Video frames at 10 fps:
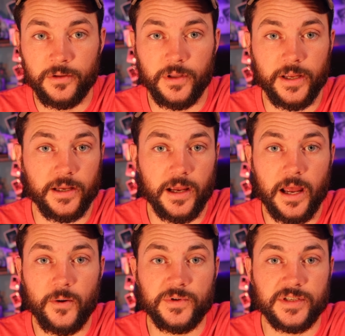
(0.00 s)
Like,
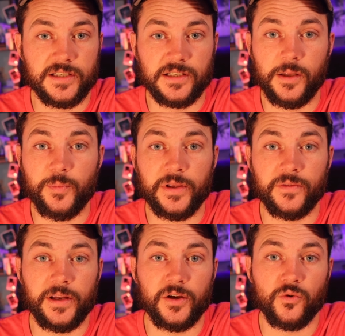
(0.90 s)
I was slipping
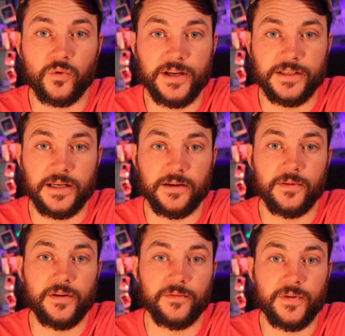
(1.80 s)
like crazy.
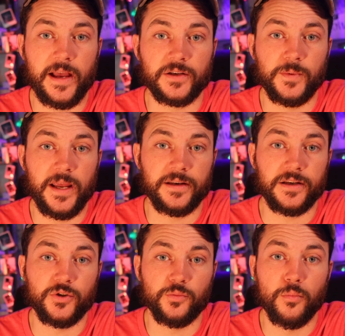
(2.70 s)
In fact, we had
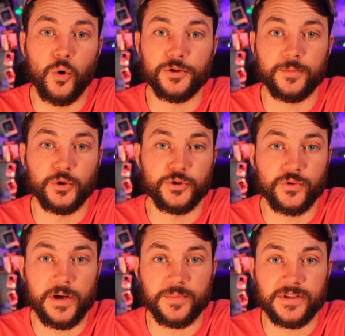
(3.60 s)
to do multiple
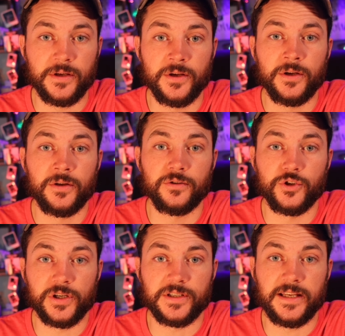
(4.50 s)
trips
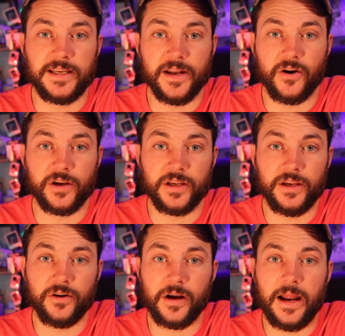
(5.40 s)
just to get our
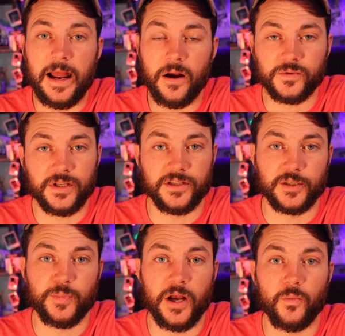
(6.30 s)
gear out to the
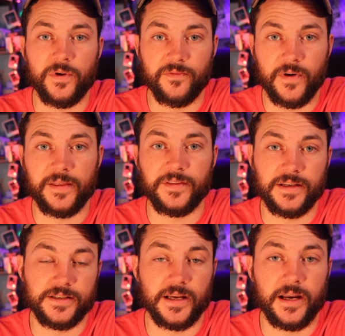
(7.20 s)
spot we finally
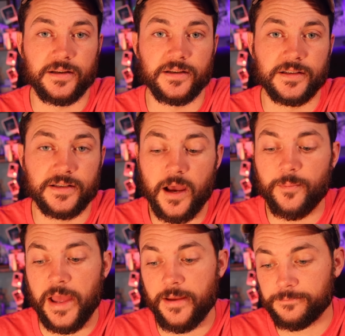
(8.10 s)
decided to
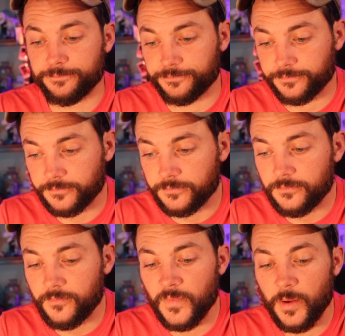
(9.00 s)
stop at.
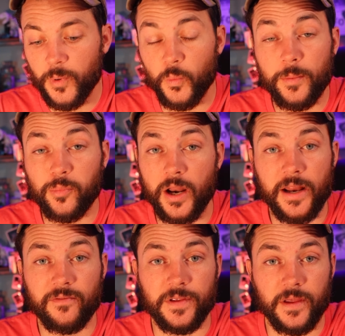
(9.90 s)
But we brought
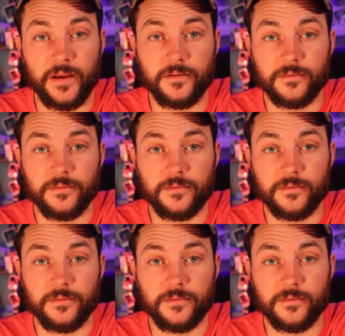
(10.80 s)
everything.